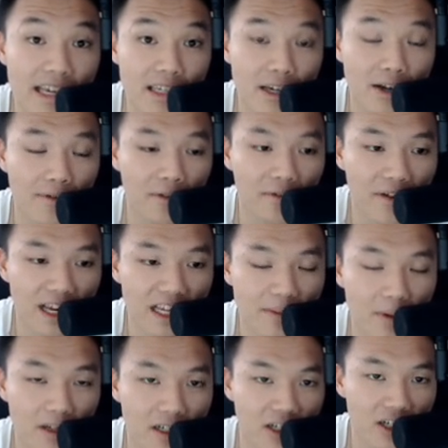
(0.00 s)
for Facebook to
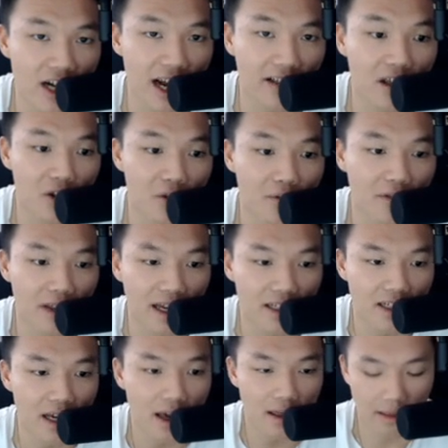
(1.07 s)
check that you've linked
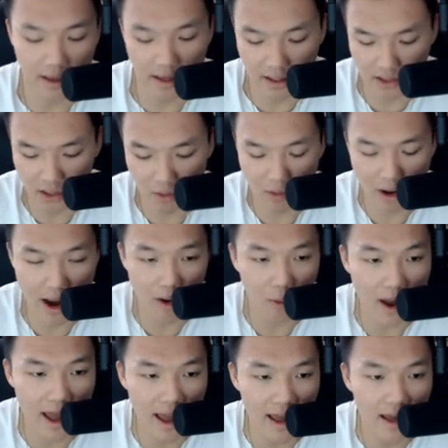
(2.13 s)
things the right
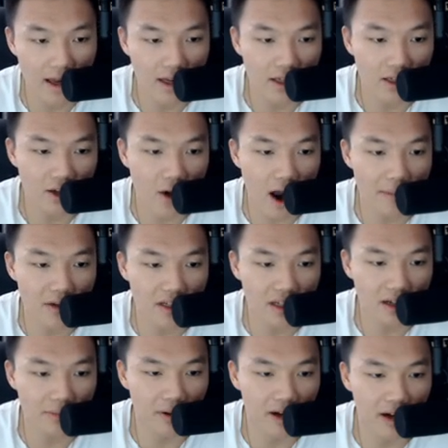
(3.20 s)
way. So I'm just going to put
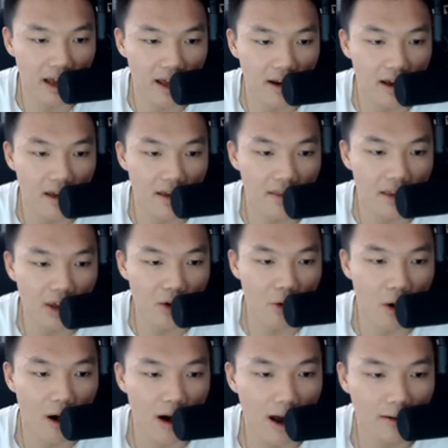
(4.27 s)
in the
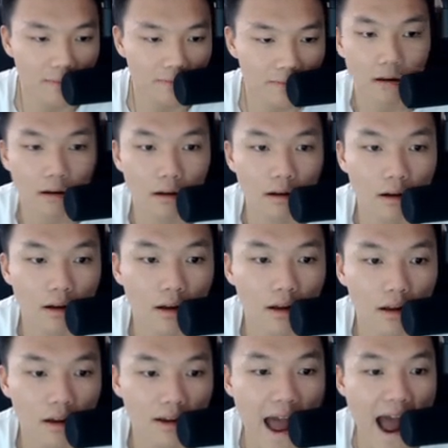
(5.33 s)
URL.
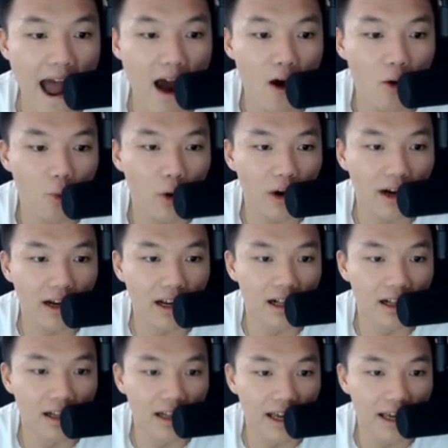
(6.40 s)
Now we're going to
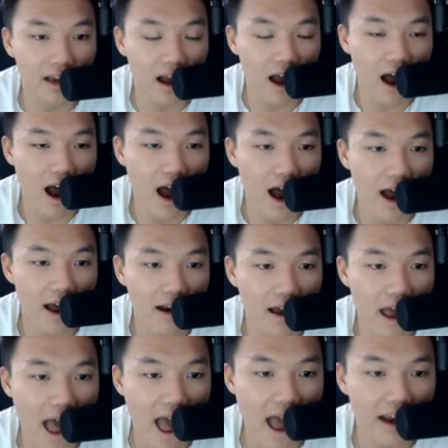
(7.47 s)
click on
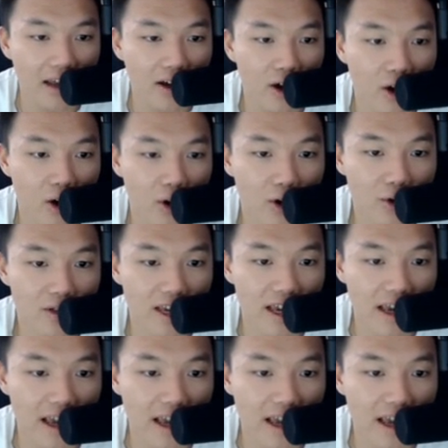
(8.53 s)
adding code using a